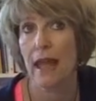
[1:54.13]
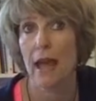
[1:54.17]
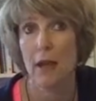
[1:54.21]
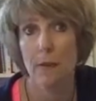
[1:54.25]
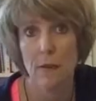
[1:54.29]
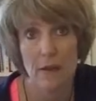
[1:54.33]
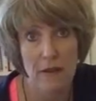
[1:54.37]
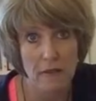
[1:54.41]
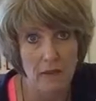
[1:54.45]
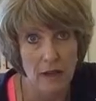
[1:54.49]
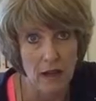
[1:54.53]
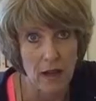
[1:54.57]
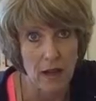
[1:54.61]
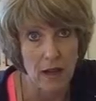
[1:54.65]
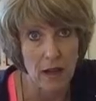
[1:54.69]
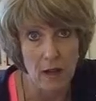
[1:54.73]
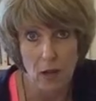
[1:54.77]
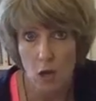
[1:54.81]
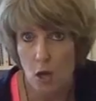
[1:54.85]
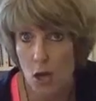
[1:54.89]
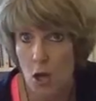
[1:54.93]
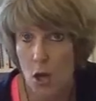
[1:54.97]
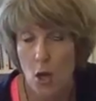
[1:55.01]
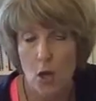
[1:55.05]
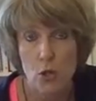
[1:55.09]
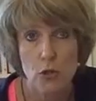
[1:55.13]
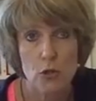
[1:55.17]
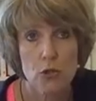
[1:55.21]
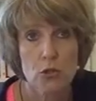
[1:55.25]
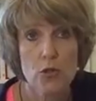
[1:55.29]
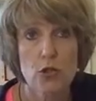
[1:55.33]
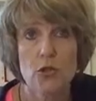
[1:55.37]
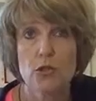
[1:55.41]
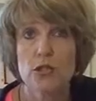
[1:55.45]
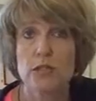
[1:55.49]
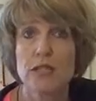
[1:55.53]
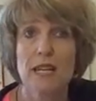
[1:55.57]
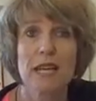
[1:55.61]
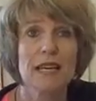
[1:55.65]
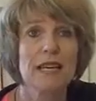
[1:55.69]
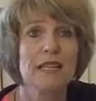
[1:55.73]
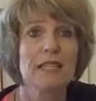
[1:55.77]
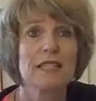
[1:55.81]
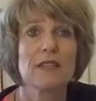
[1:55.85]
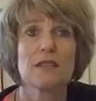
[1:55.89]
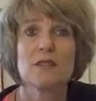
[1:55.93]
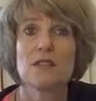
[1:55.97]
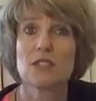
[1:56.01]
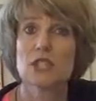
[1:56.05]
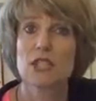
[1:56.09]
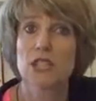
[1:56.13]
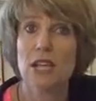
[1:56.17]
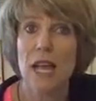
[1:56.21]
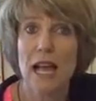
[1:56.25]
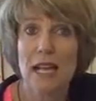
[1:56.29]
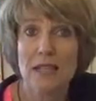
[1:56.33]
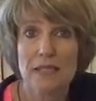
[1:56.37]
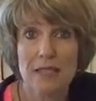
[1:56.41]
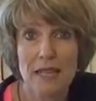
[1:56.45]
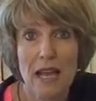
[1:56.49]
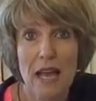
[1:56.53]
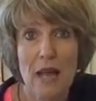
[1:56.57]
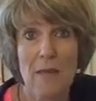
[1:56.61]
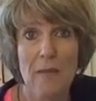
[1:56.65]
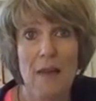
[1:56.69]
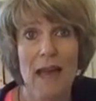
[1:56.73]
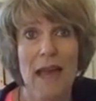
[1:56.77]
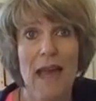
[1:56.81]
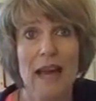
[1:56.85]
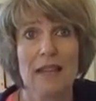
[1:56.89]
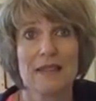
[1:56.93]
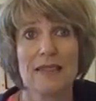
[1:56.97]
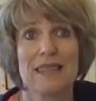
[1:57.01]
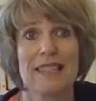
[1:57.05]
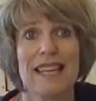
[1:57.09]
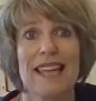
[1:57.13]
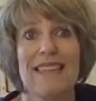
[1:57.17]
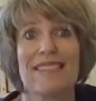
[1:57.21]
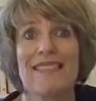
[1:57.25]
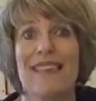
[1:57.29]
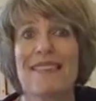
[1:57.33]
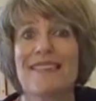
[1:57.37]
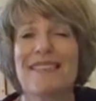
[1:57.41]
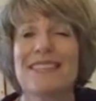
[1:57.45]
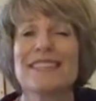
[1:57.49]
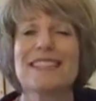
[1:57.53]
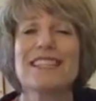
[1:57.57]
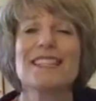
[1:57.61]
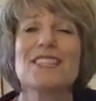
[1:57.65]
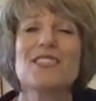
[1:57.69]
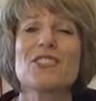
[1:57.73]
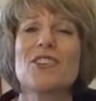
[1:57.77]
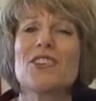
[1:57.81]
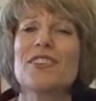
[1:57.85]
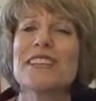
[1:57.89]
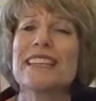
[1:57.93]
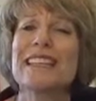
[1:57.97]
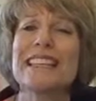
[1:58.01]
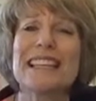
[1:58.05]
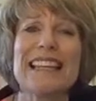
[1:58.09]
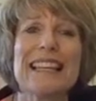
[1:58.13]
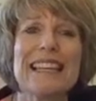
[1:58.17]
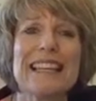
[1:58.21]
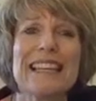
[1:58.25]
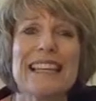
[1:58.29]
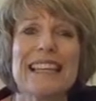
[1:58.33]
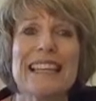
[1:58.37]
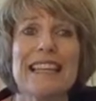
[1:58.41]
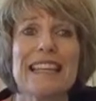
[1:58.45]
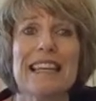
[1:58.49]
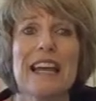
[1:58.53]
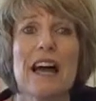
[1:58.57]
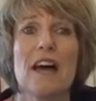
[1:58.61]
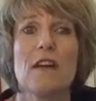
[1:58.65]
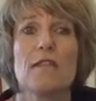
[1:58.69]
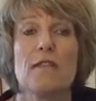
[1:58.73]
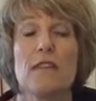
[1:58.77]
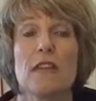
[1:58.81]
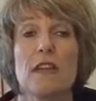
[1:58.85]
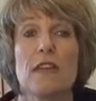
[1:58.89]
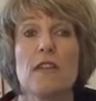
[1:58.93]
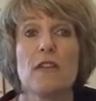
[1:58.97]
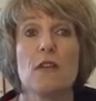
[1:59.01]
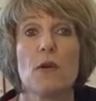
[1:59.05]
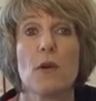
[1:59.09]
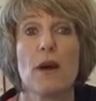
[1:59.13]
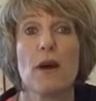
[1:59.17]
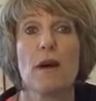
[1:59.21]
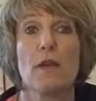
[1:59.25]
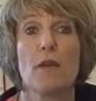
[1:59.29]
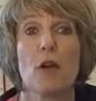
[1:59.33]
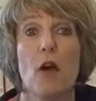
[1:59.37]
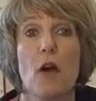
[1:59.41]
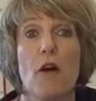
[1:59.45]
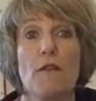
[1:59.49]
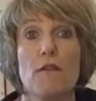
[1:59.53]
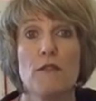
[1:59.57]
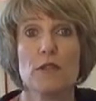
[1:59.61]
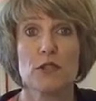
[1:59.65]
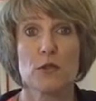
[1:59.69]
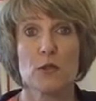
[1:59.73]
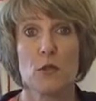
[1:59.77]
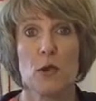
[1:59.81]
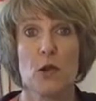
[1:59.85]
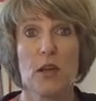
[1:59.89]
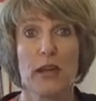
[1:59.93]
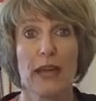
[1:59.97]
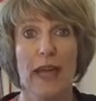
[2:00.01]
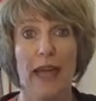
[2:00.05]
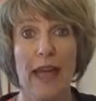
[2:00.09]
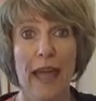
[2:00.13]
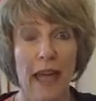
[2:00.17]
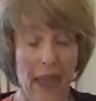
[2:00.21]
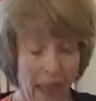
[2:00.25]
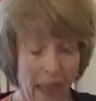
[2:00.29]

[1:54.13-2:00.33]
However, new studies have just come out saying that this is not nearly enough if you are an office worker